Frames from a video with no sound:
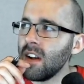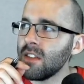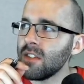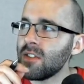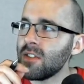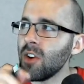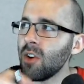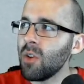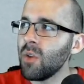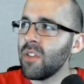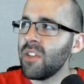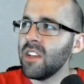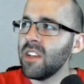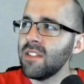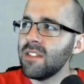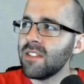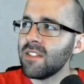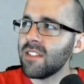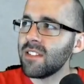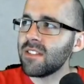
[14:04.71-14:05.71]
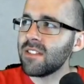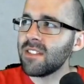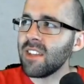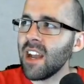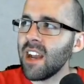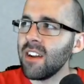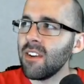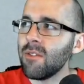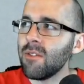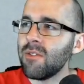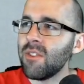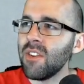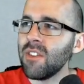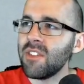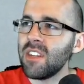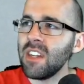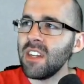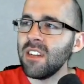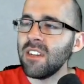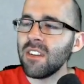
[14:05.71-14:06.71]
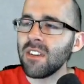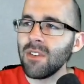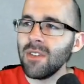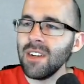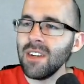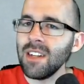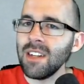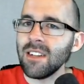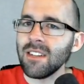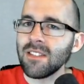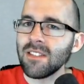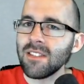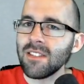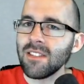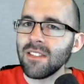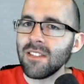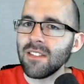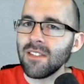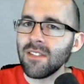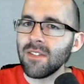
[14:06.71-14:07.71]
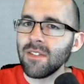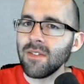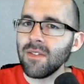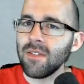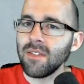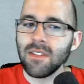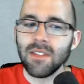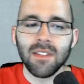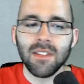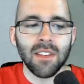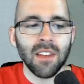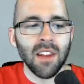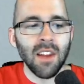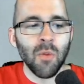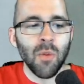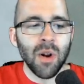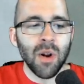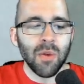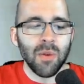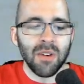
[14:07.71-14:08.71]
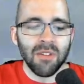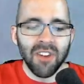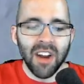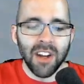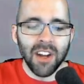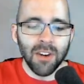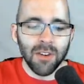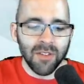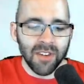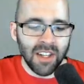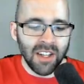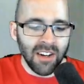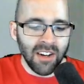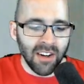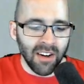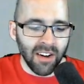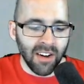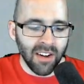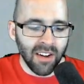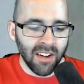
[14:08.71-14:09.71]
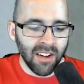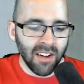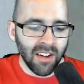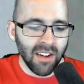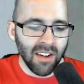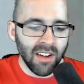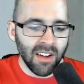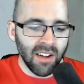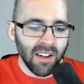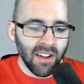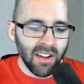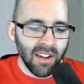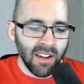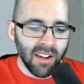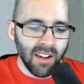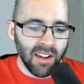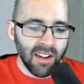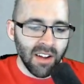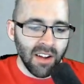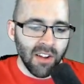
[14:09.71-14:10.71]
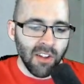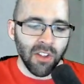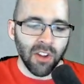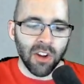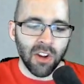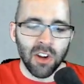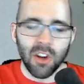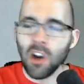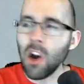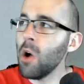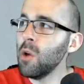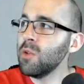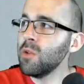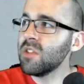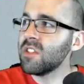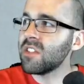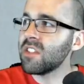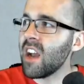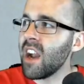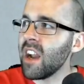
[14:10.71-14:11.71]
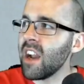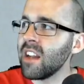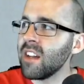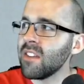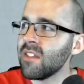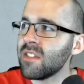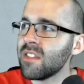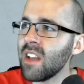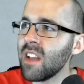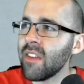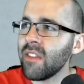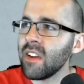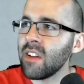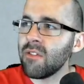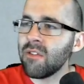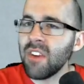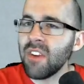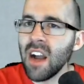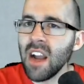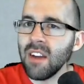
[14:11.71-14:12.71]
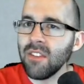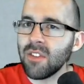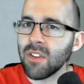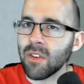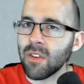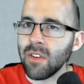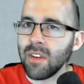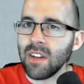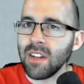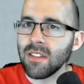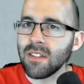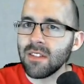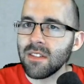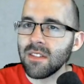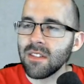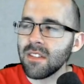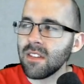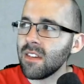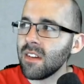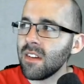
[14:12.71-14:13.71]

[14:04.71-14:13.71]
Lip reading: So this is the sine of 15 degrees. What do we find over here? The cosine of 75 degrees.